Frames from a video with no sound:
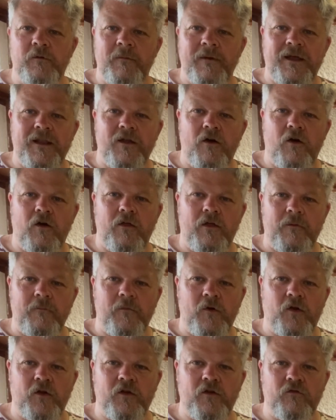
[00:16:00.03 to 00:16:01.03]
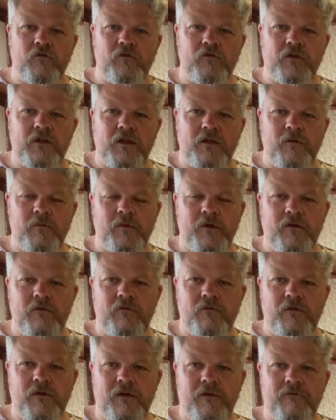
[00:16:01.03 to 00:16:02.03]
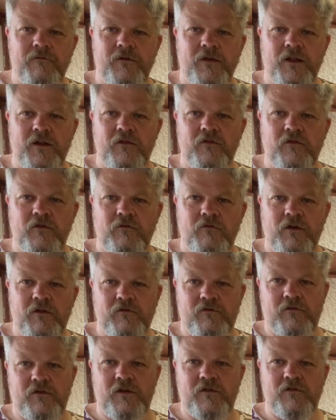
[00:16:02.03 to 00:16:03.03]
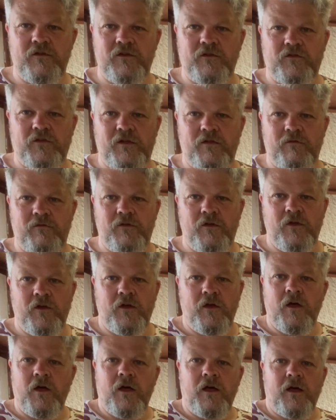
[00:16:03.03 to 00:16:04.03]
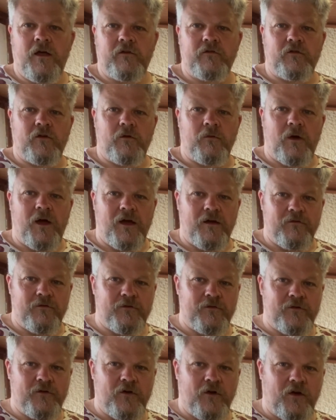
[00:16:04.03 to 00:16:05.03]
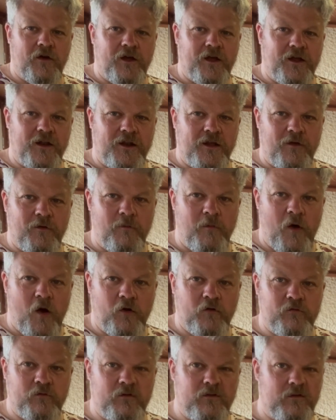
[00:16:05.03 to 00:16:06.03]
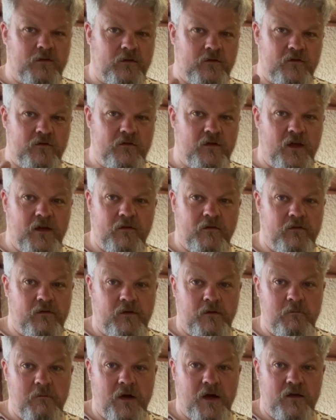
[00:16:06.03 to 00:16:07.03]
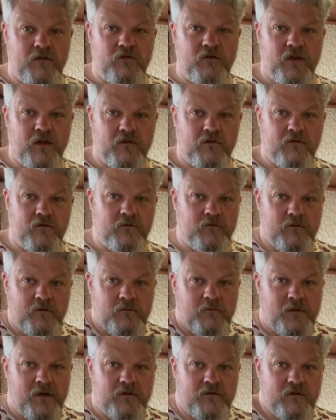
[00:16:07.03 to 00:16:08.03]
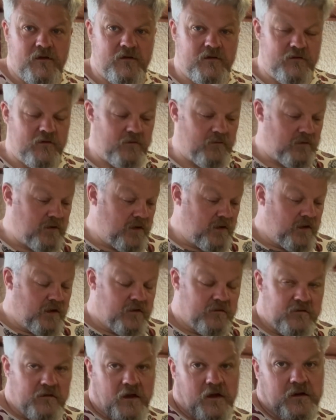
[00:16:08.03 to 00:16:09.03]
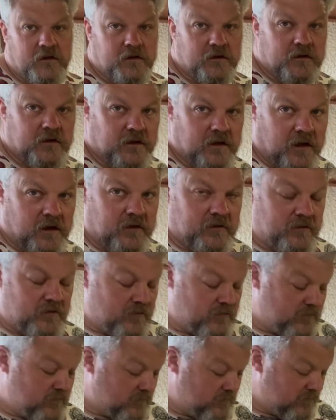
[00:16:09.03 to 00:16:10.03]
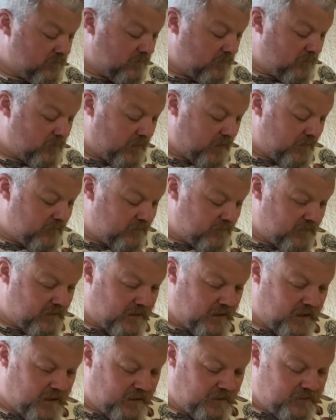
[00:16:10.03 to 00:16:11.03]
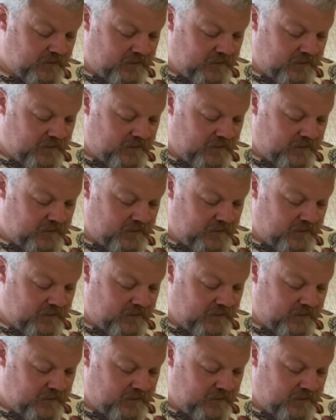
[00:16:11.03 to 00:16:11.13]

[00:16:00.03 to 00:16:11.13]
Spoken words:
may not, that Monica does a little bit of furniture restoration herself. So I've got her little box which is on the shelf in my shed, so it's in my shed, so technically I can use whatever's in here.